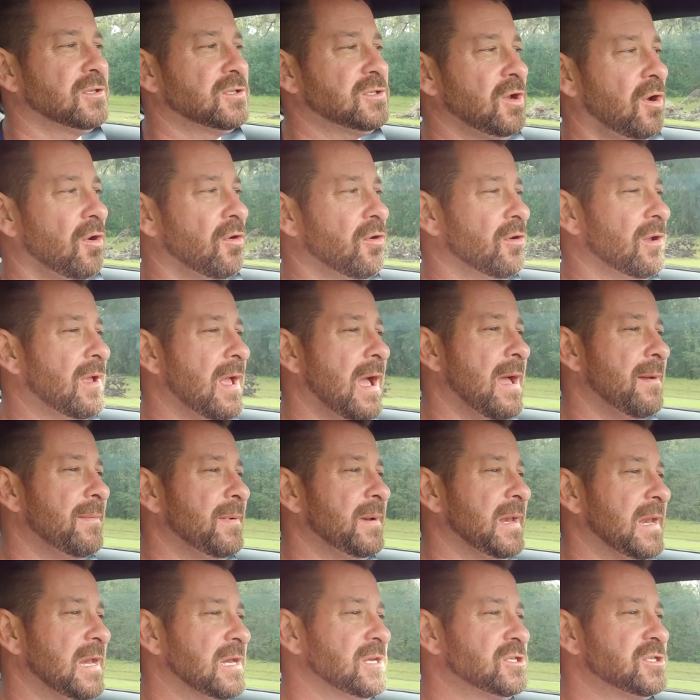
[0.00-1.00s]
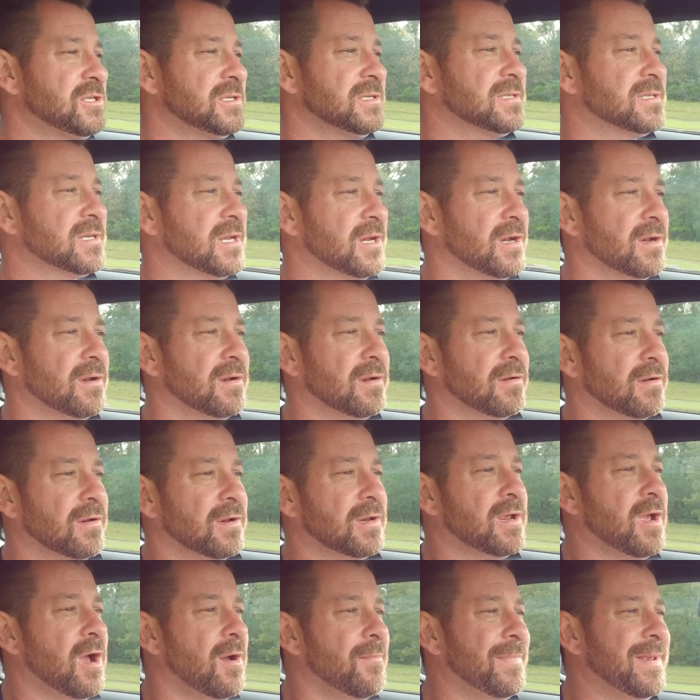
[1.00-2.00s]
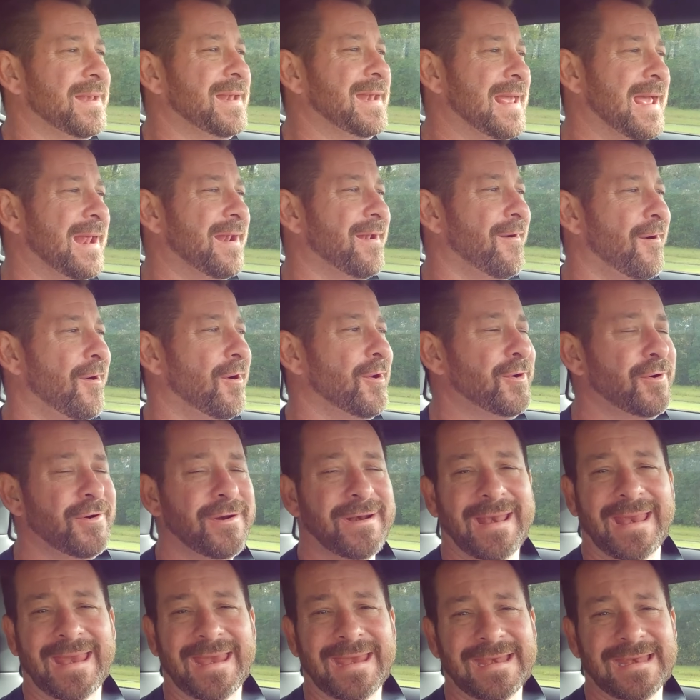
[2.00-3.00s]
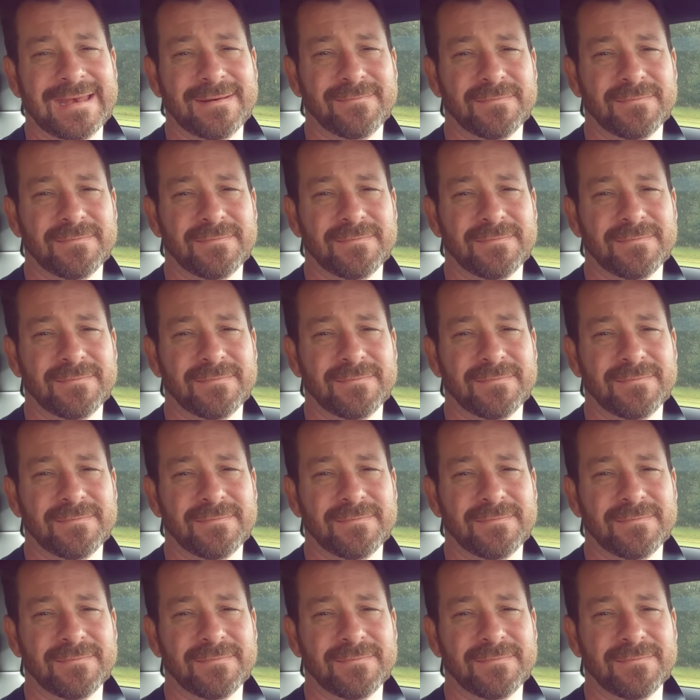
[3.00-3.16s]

Total combination is gonna come in at 180